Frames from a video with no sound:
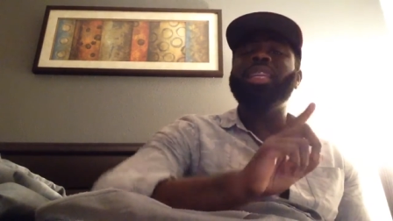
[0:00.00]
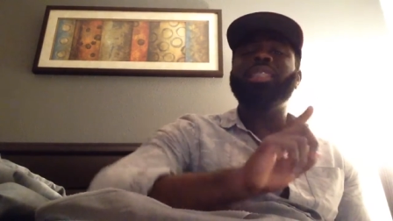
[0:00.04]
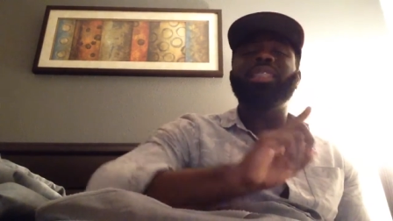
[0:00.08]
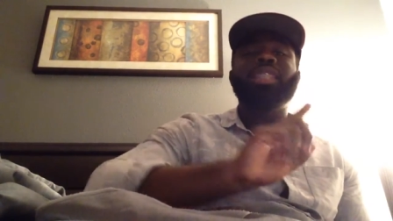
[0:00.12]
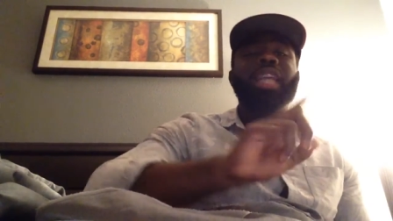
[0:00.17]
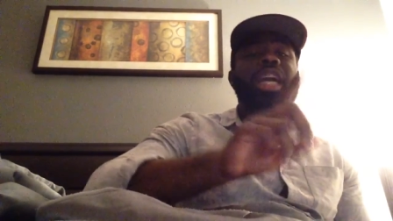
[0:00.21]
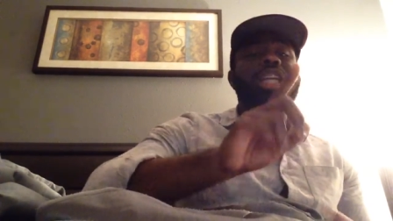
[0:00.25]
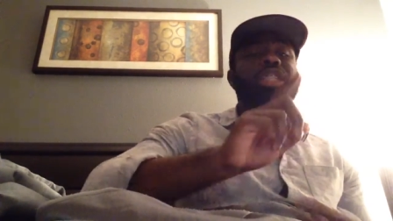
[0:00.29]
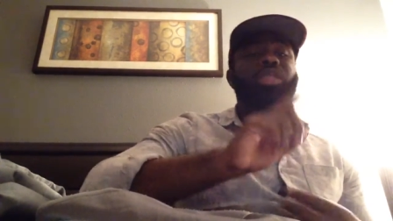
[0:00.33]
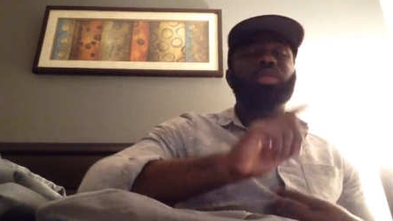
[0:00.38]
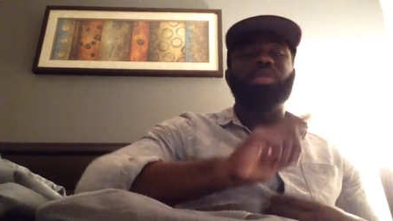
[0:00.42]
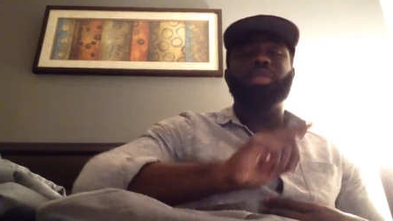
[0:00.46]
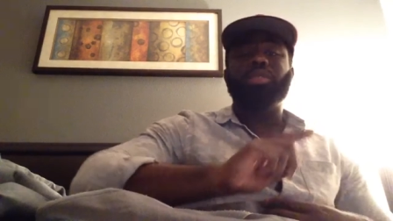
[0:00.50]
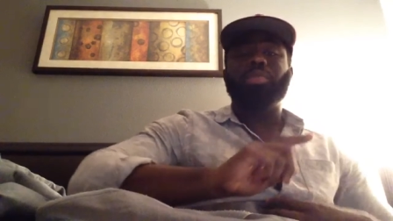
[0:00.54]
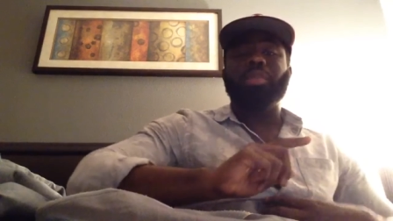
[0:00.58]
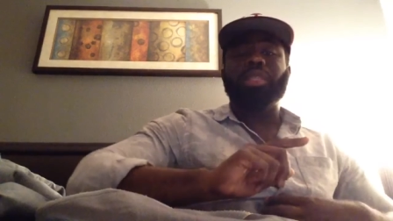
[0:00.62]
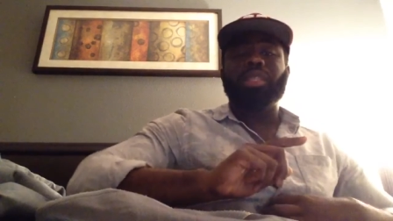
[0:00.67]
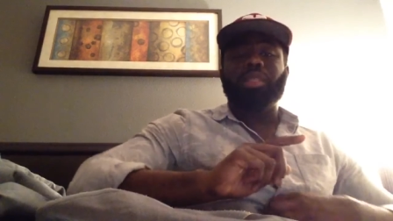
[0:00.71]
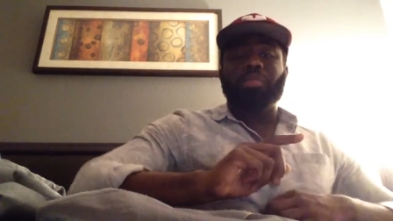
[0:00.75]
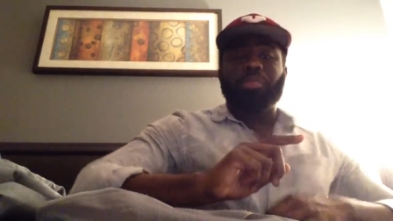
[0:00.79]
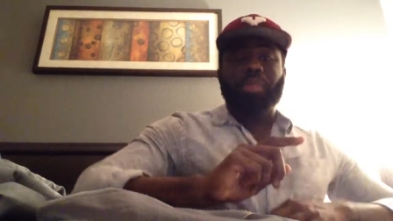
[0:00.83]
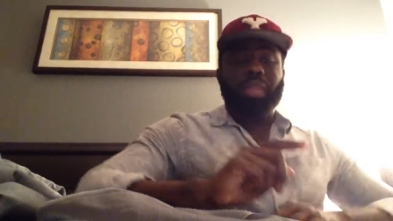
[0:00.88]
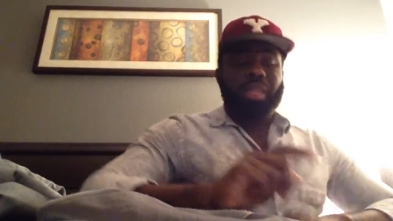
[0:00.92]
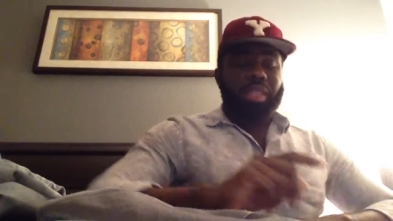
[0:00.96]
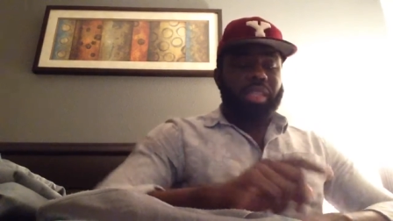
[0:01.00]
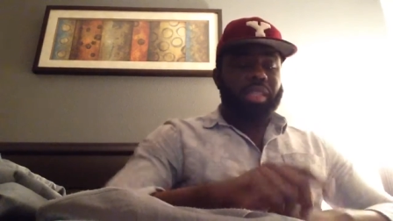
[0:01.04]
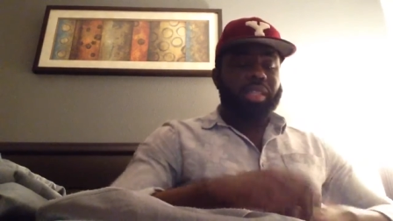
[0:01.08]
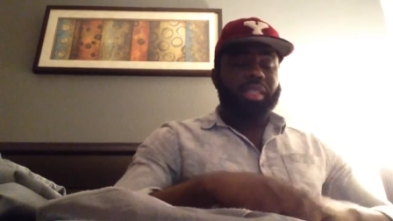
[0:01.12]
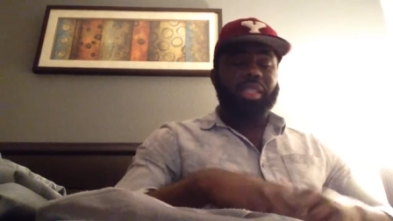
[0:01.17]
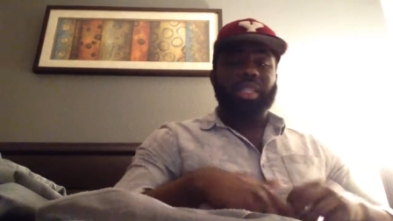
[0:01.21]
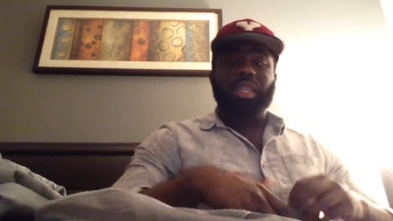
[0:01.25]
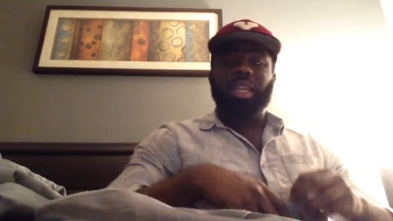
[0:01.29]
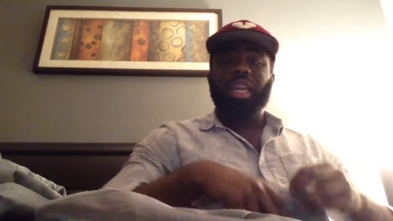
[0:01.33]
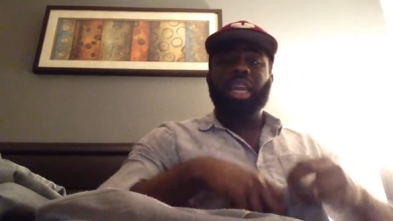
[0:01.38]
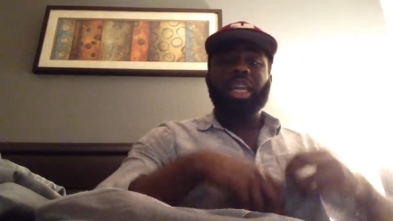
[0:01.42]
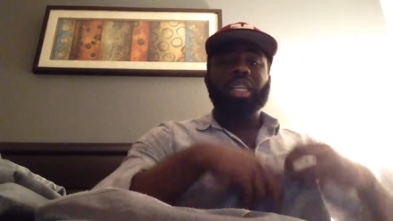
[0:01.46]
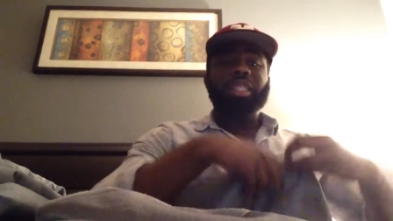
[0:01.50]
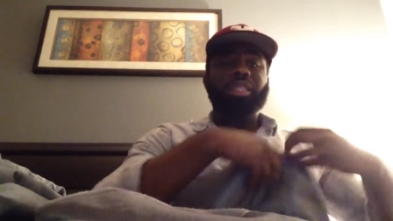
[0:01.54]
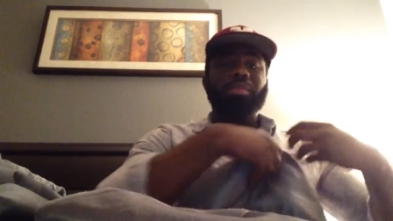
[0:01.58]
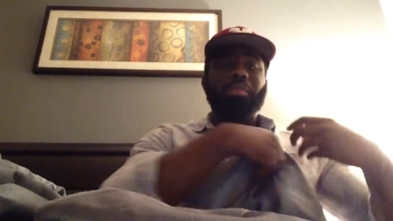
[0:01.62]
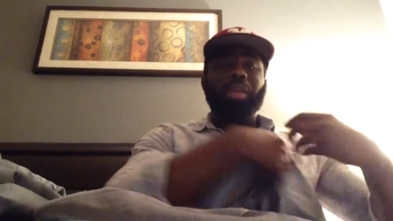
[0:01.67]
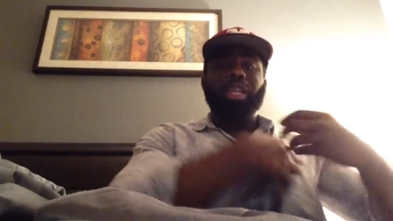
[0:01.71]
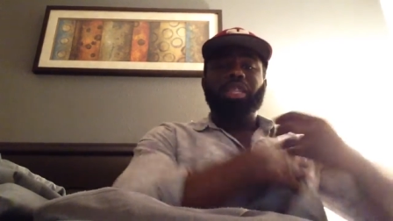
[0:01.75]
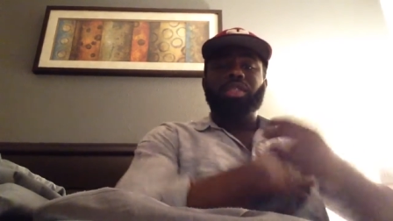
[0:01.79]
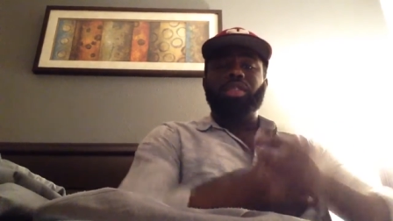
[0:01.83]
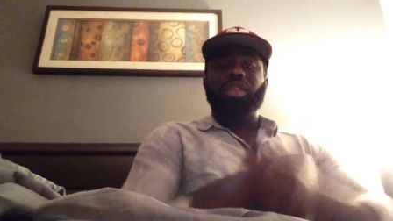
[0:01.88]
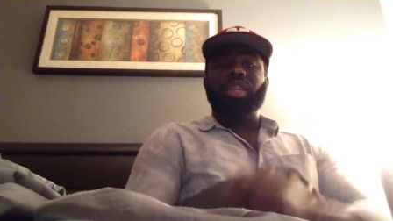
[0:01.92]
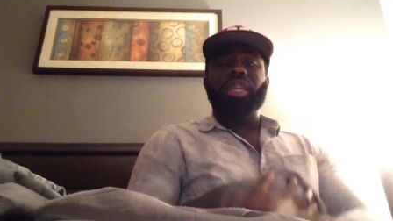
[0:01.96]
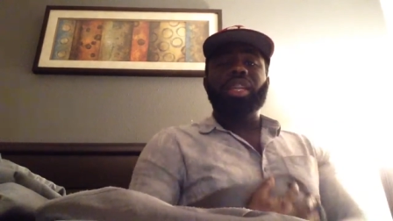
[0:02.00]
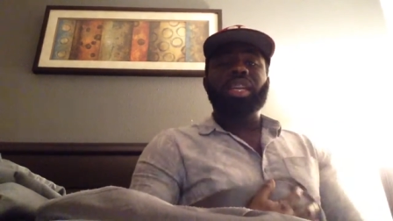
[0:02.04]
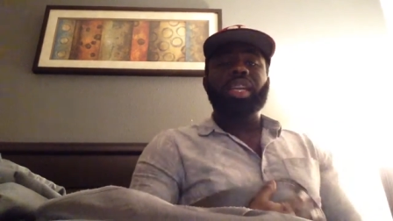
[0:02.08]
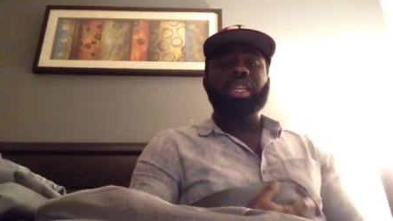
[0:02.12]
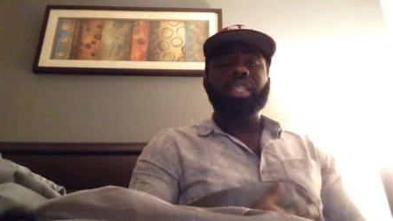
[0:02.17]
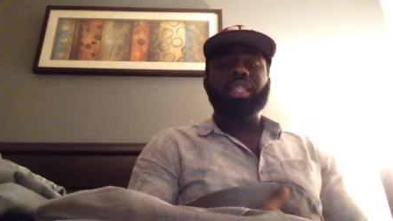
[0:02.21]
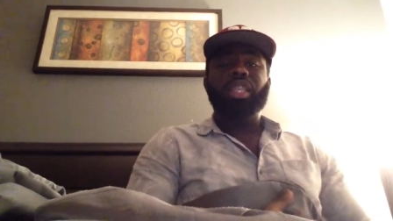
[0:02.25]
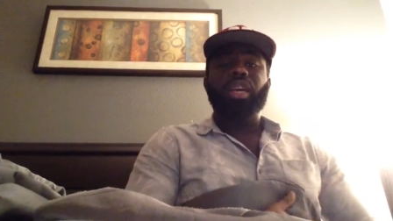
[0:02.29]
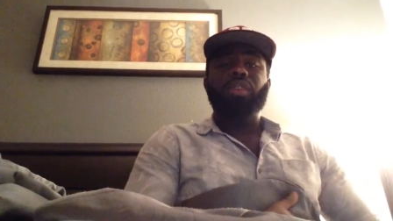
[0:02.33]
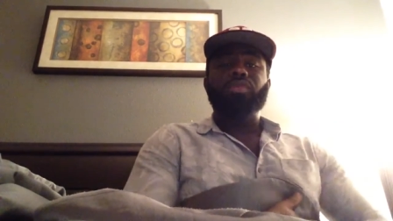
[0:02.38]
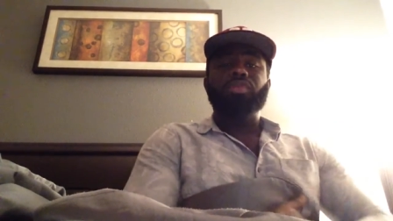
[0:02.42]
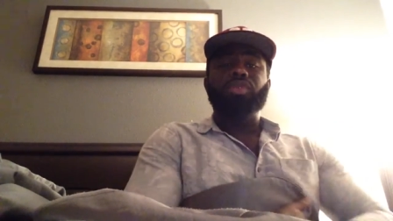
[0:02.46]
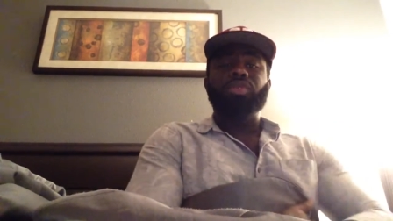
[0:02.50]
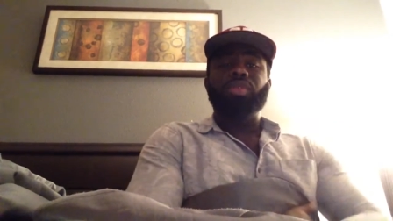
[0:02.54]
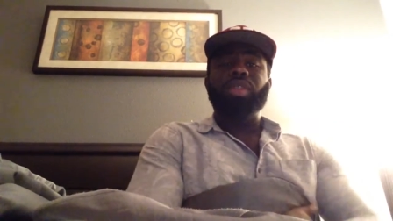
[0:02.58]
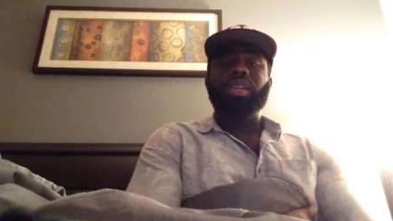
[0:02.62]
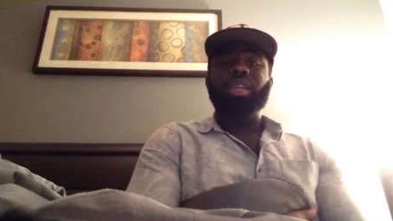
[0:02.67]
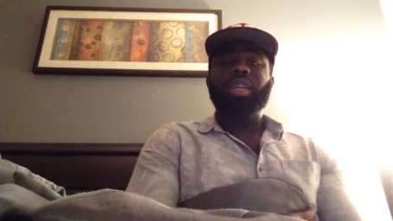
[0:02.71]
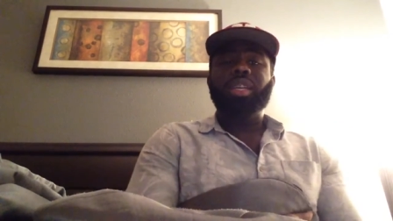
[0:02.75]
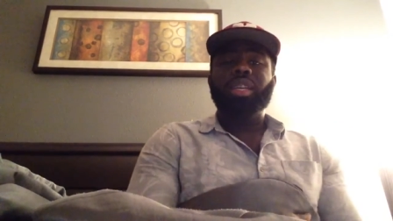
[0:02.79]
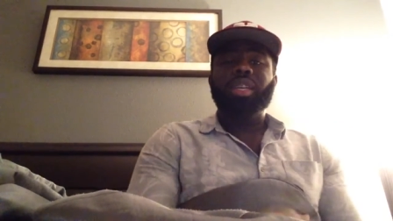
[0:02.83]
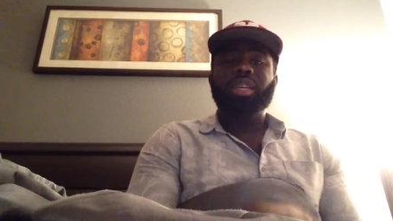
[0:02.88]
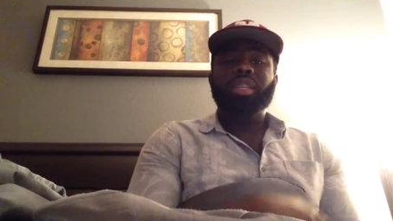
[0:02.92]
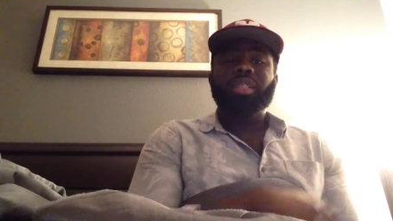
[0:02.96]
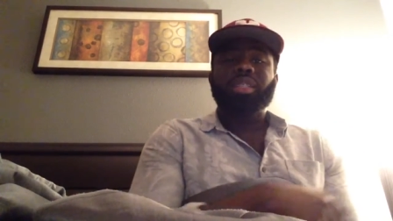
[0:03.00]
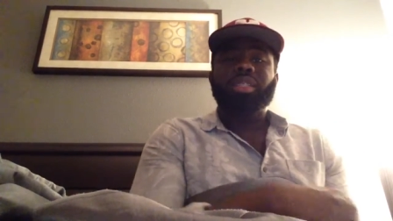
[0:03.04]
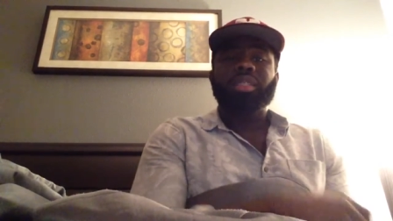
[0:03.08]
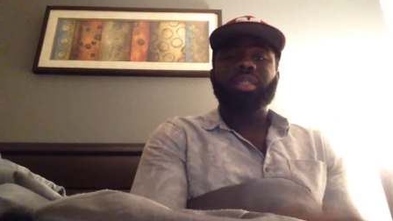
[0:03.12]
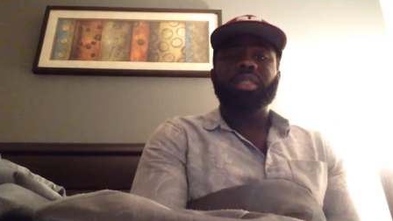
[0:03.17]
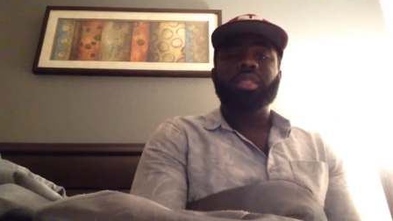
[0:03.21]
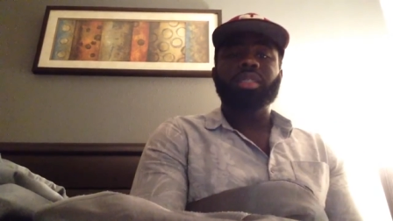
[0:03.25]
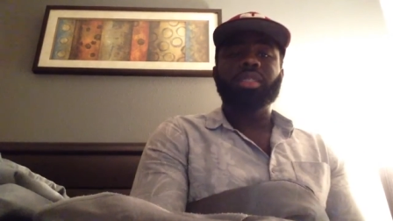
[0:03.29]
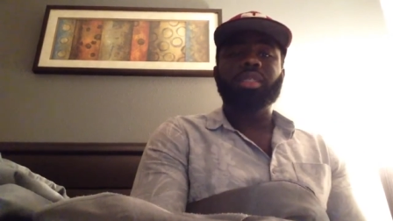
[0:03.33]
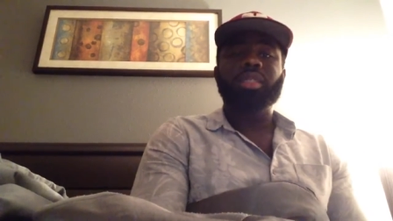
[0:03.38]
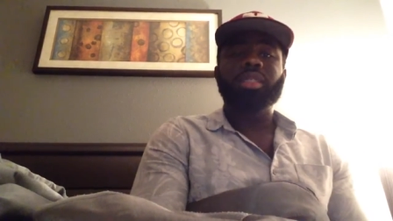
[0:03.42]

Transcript: it's not your responsibility to make sure he gets off drugs.